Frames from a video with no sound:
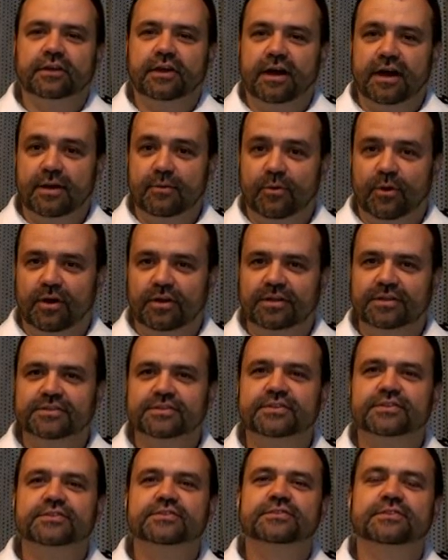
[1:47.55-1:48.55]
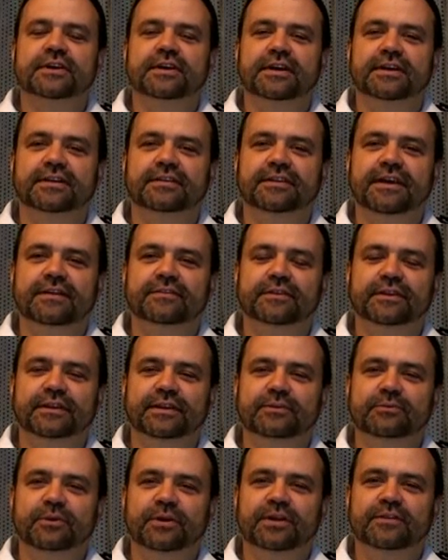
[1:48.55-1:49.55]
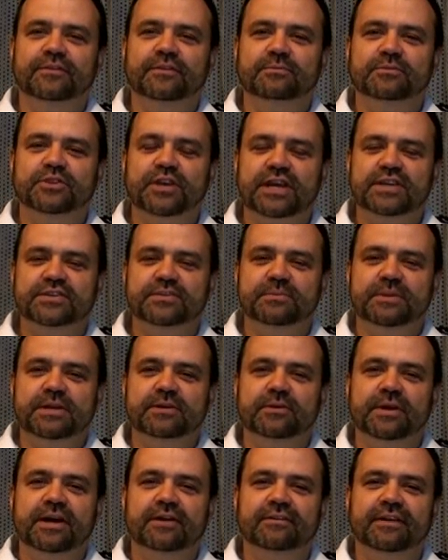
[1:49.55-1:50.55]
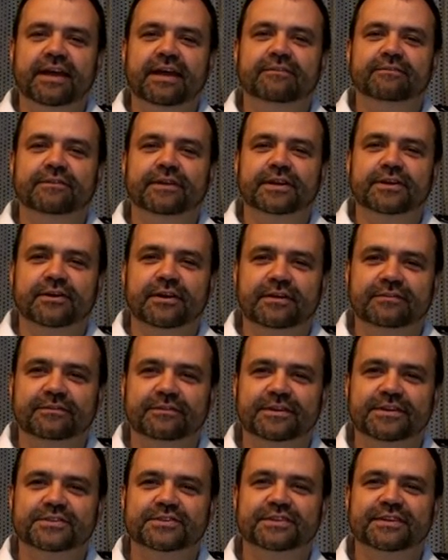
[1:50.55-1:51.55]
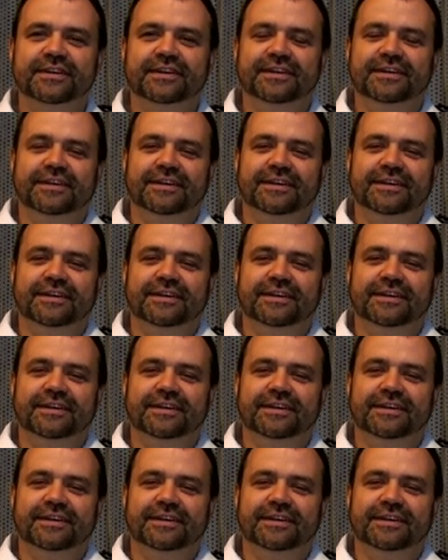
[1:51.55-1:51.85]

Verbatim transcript: Guy Wallace is uh, definitely one of them, chasing me around every conference,